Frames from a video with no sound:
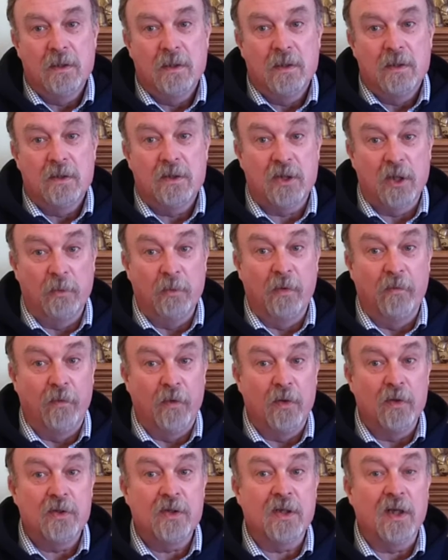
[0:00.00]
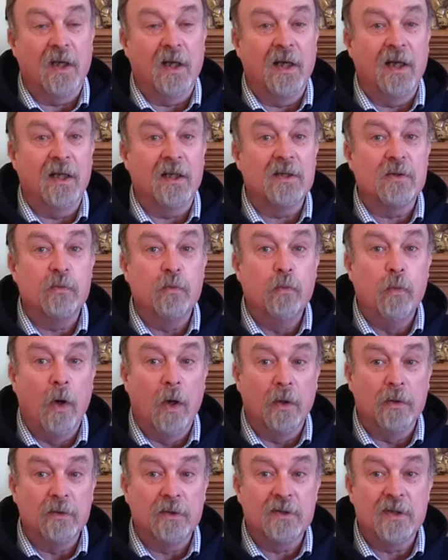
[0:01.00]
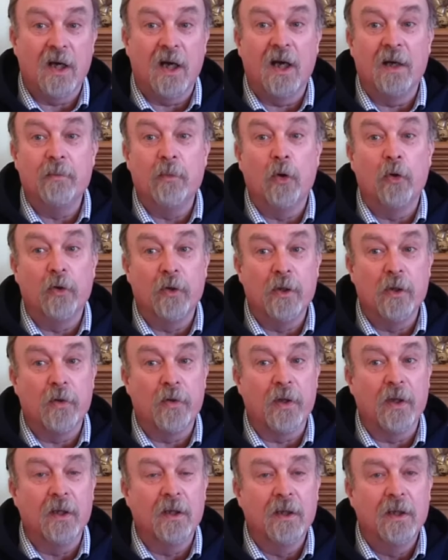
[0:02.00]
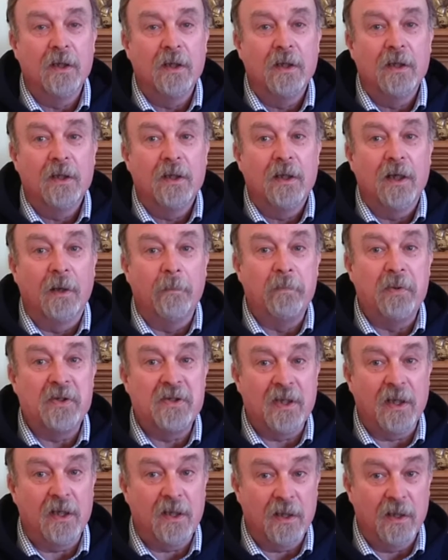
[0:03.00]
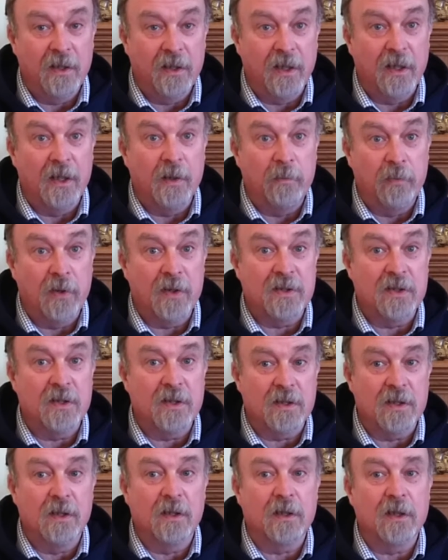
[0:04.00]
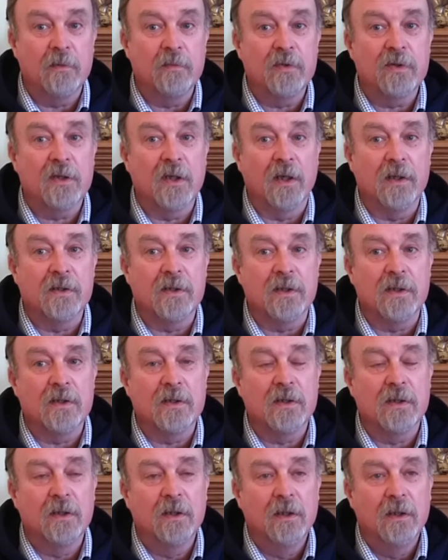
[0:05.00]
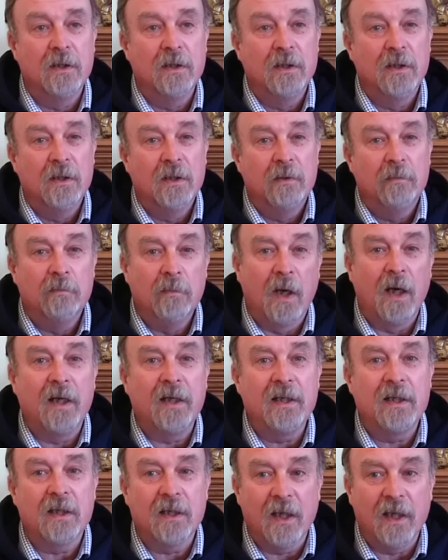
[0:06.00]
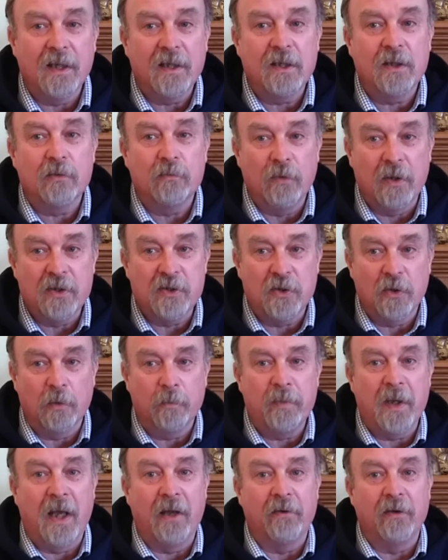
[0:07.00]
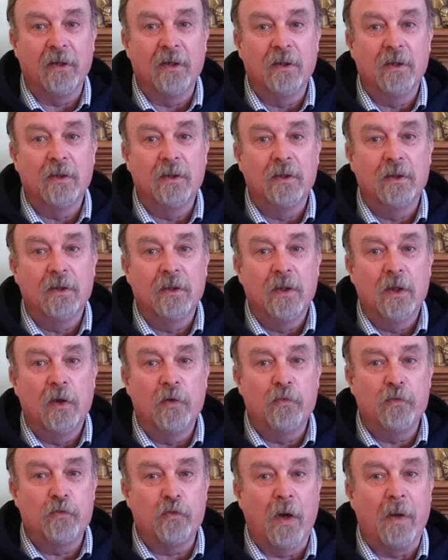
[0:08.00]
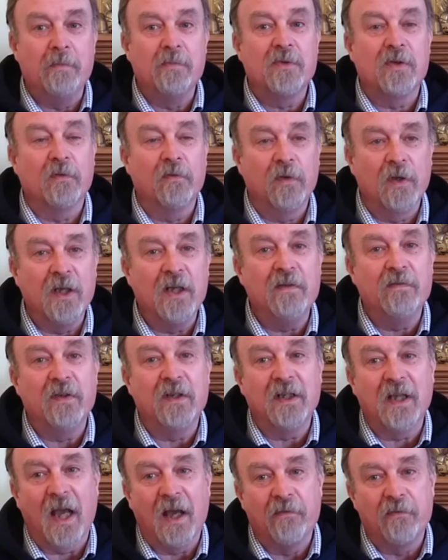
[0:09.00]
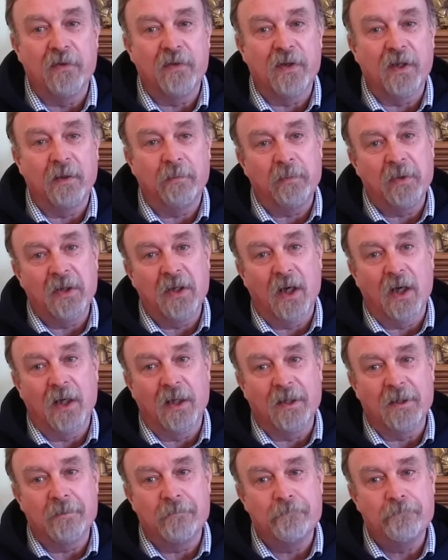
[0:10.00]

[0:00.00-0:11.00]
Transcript: Some of us, at one time or another, and particularly in the present circumstances, might, like Reginald Perrin, have dreamt of leaving everything behind.